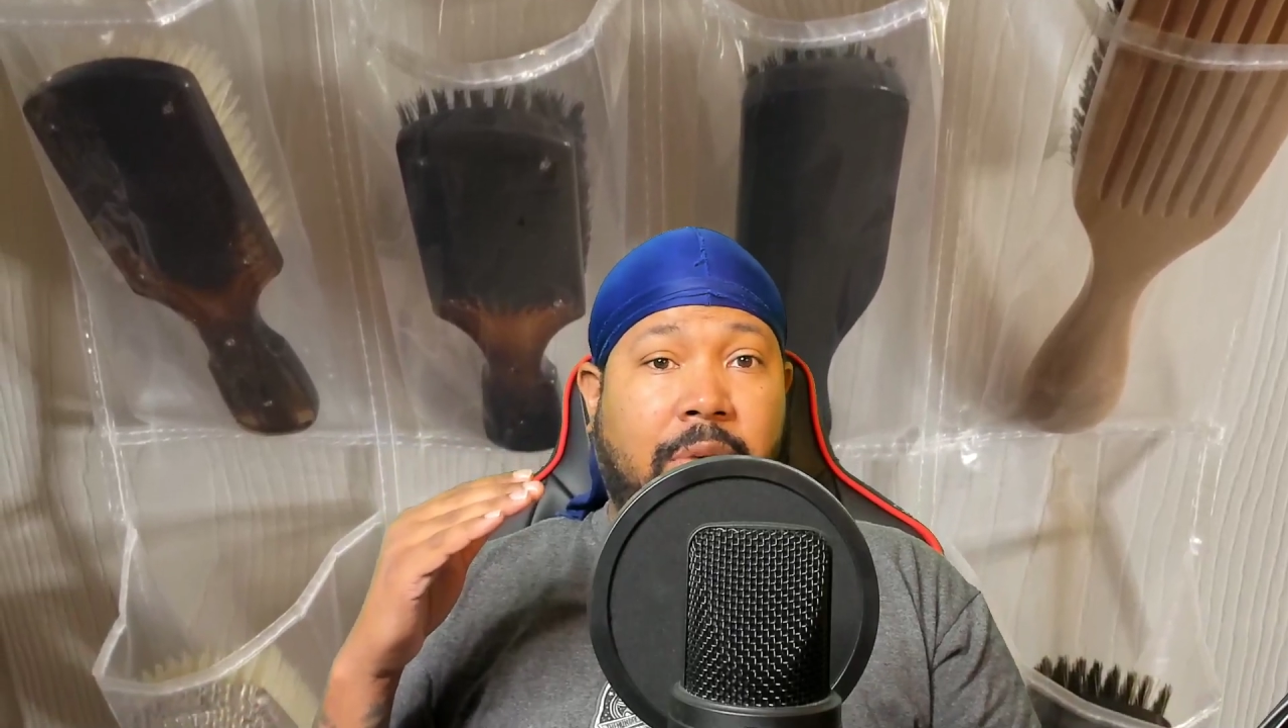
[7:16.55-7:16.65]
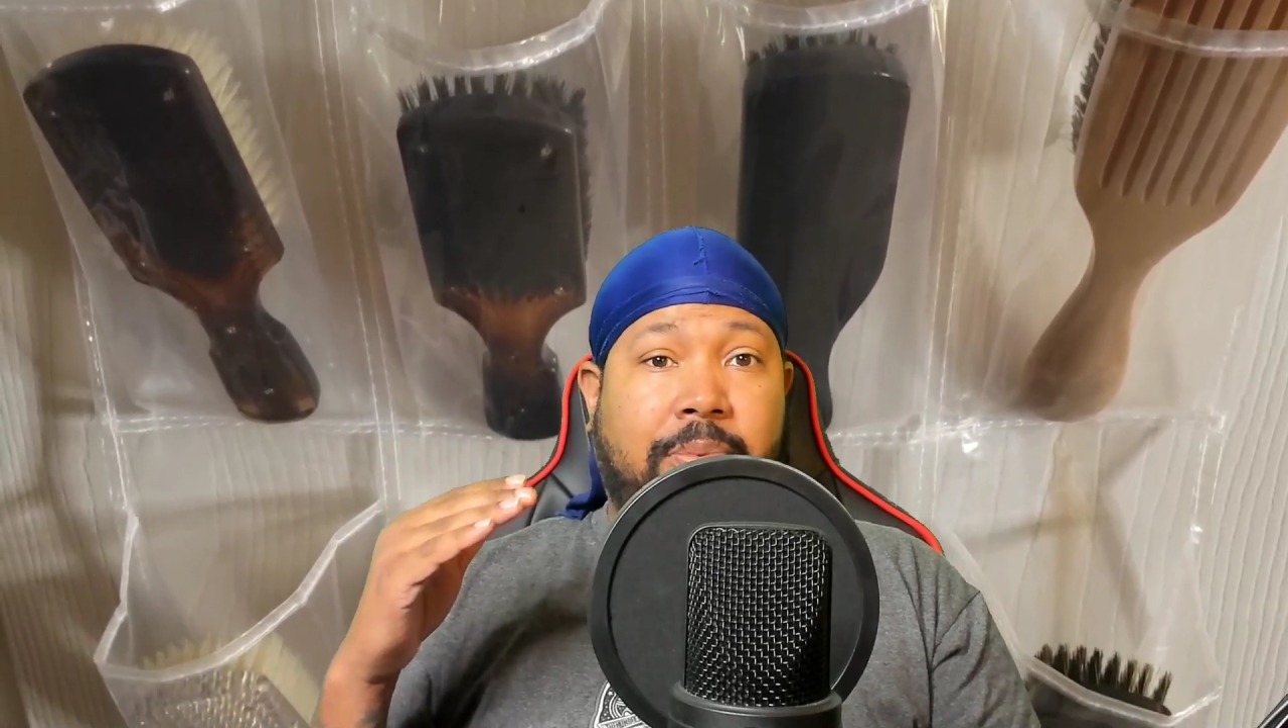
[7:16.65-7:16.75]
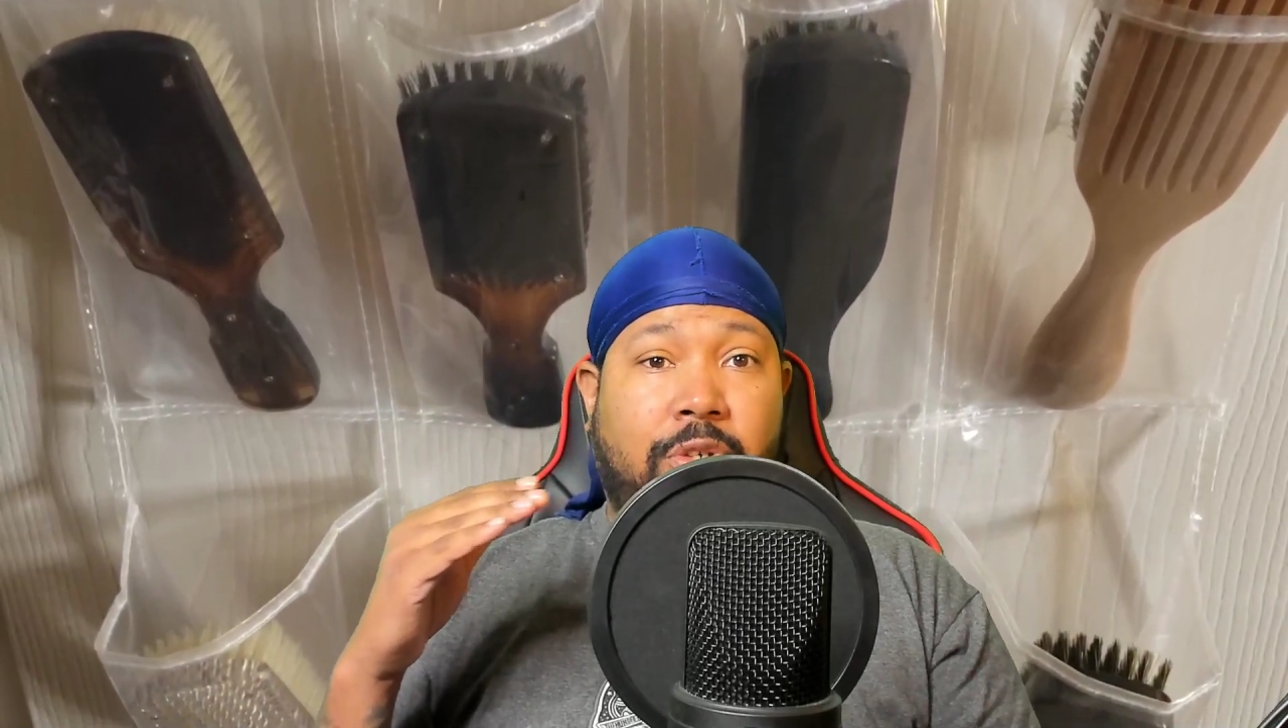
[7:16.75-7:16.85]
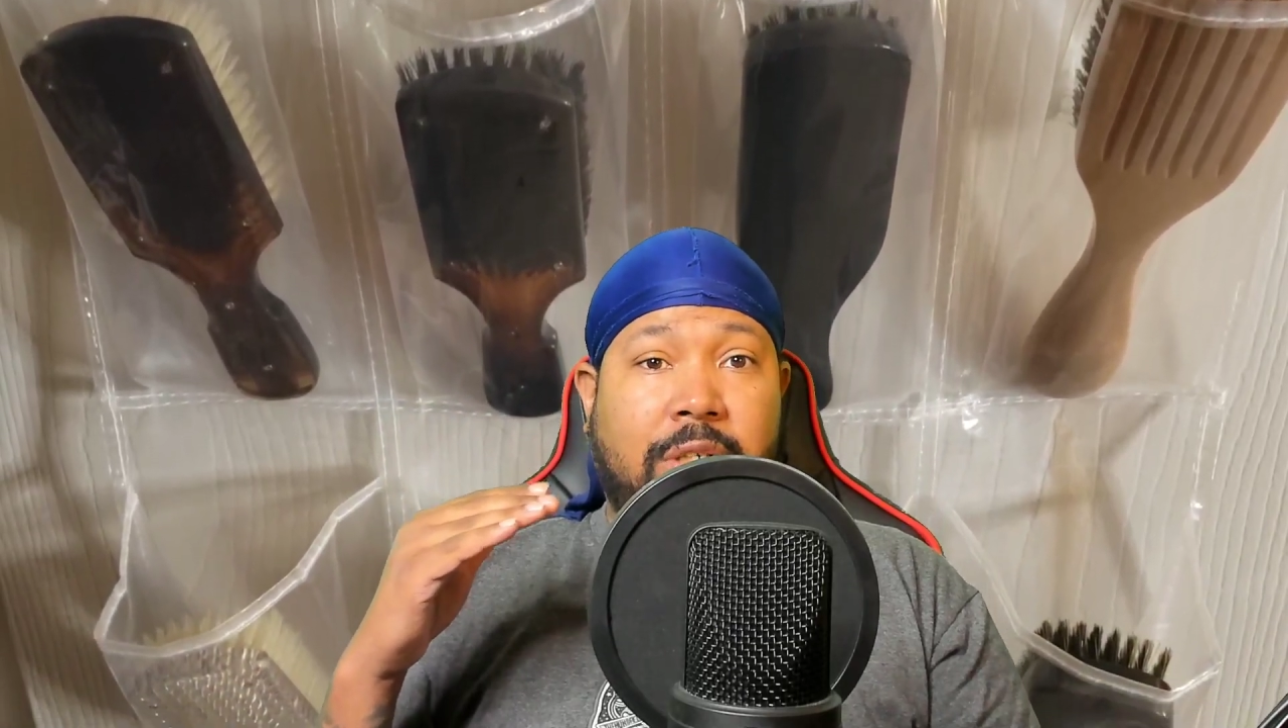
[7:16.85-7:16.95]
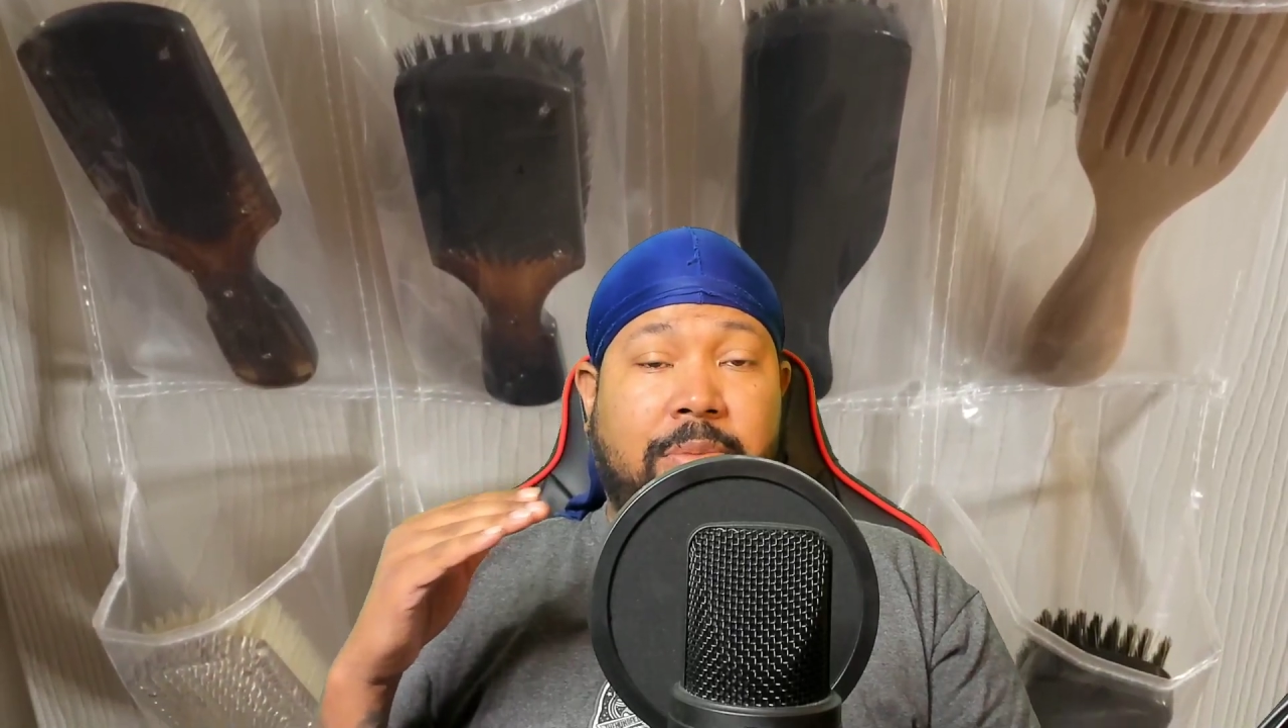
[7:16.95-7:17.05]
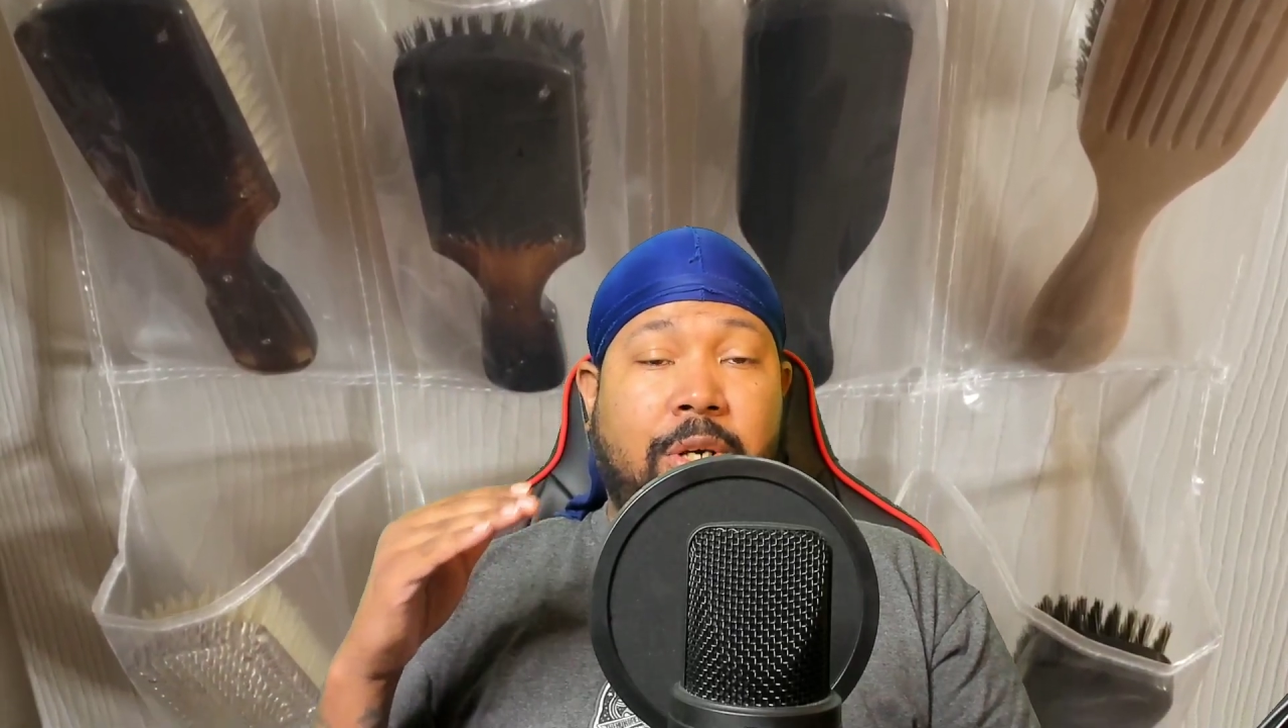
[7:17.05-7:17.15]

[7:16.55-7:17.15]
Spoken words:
trust me,